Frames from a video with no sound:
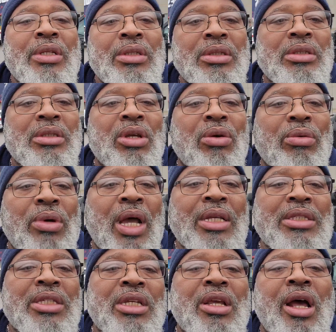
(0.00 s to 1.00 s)
so I'll
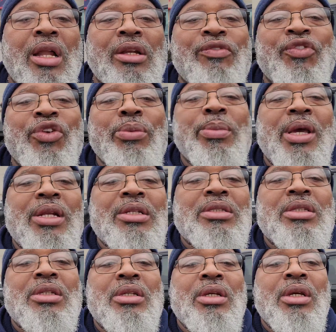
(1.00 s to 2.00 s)
see y'all in a few
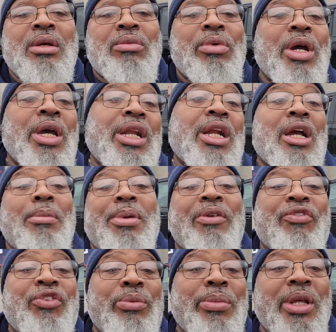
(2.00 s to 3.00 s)
minutes. Well, it ain't gonna be a
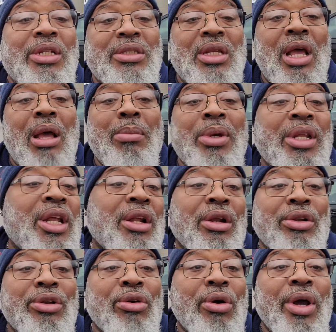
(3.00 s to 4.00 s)
few minutes. I'm in
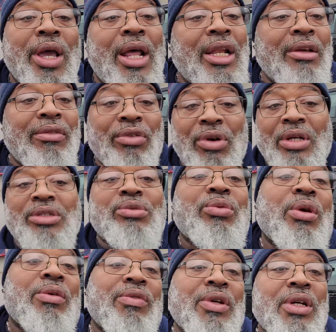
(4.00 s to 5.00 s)
Illinois. I live across the
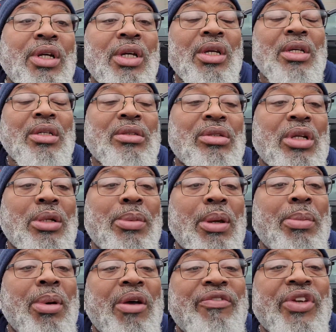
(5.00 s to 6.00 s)
river. So it'll be
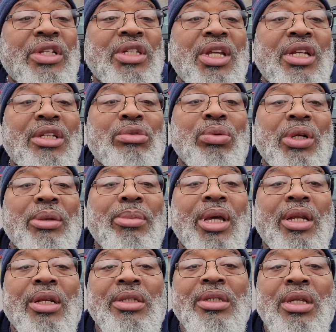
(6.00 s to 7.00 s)
about 15, 20
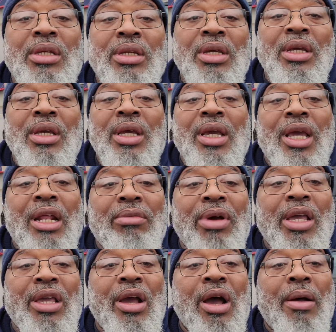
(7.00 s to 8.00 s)
minutes. Anyway,
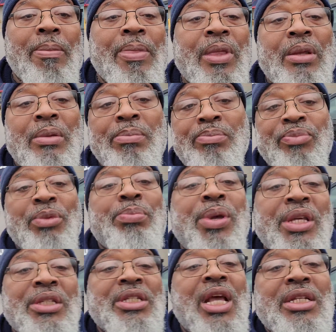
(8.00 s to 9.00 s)
y'all,
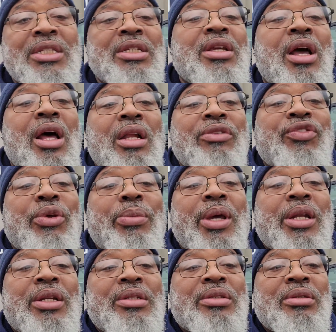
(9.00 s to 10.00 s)
peace. I'll see y'all in a few
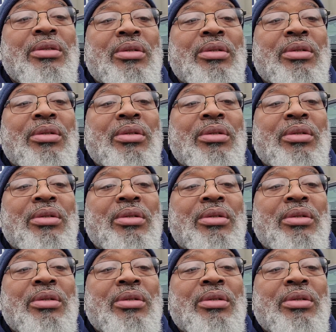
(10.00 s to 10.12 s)
minutes.